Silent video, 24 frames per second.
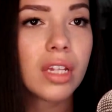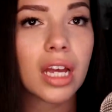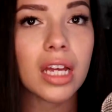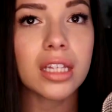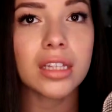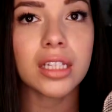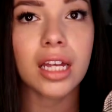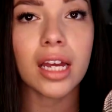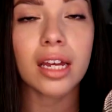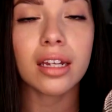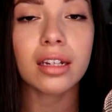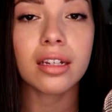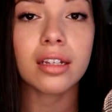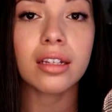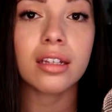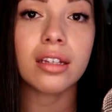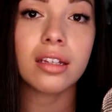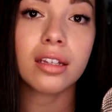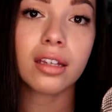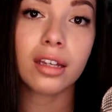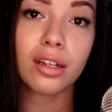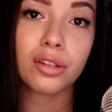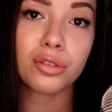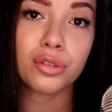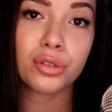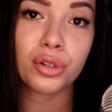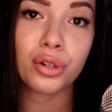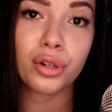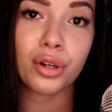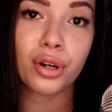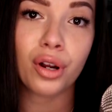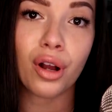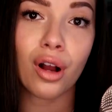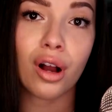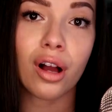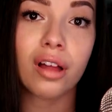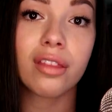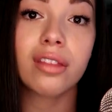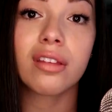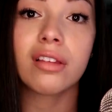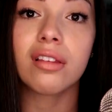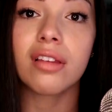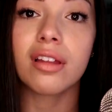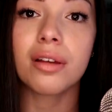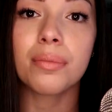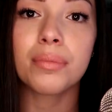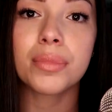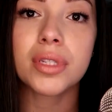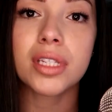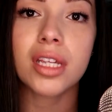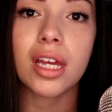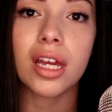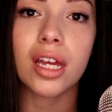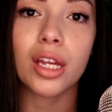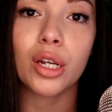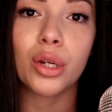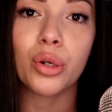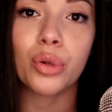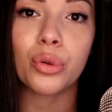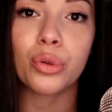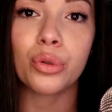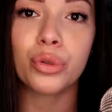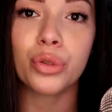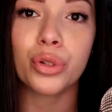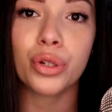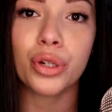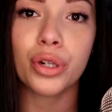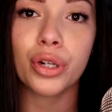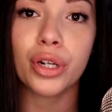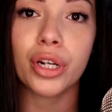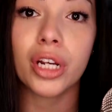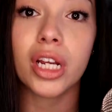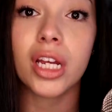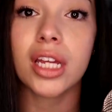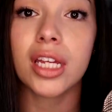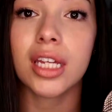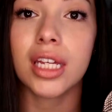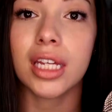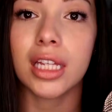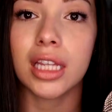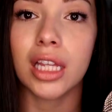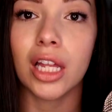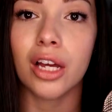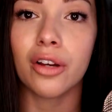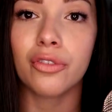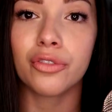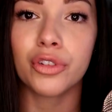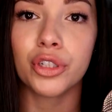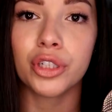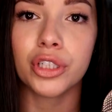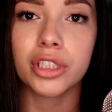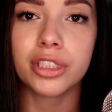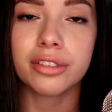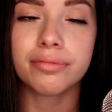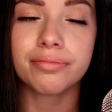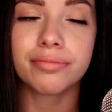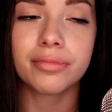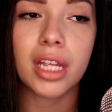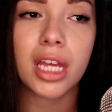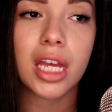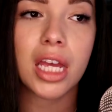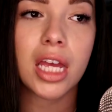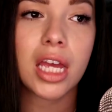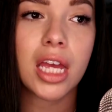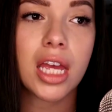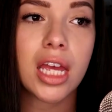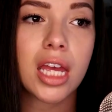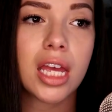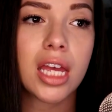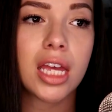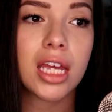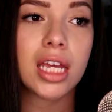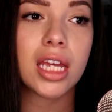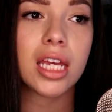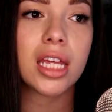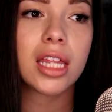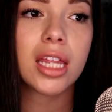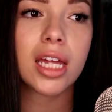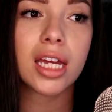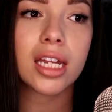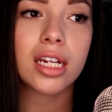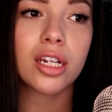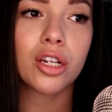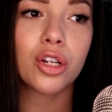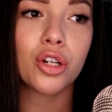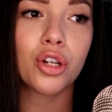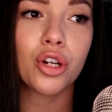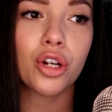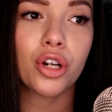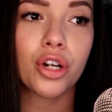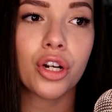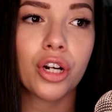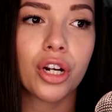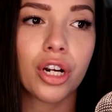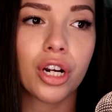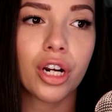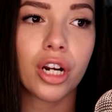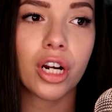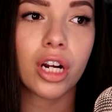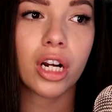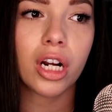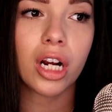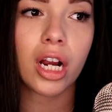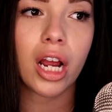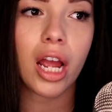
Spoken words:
And then he kissed her on the lips and told her he loved her. He then took her